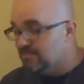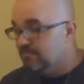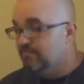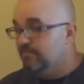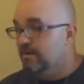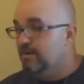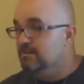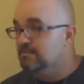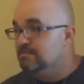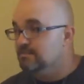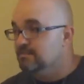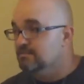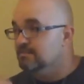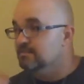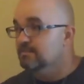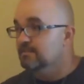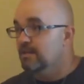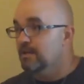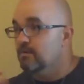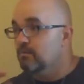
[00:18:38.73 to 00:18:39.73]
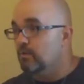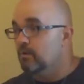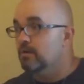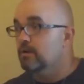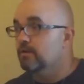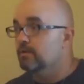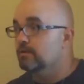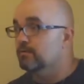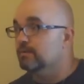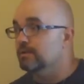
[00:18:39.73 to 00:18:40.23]
The Pharisees, they
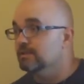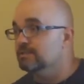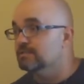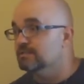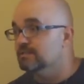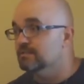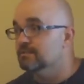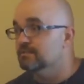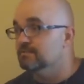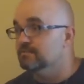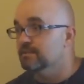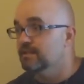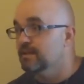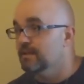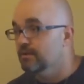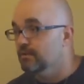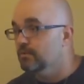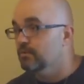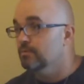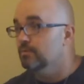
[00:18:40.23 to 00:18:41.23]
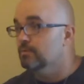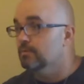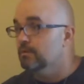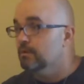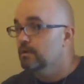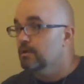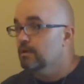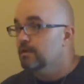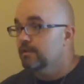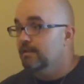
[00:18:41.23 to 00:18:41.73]
were the religious leaders.
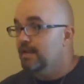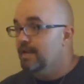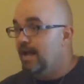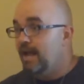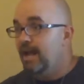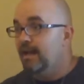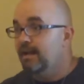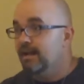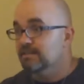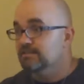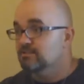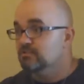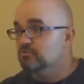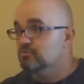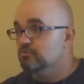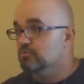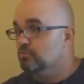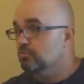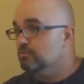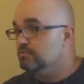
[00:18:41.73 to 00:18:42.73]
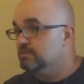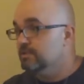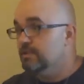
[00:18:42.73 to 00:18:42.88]
They had access to scrolls.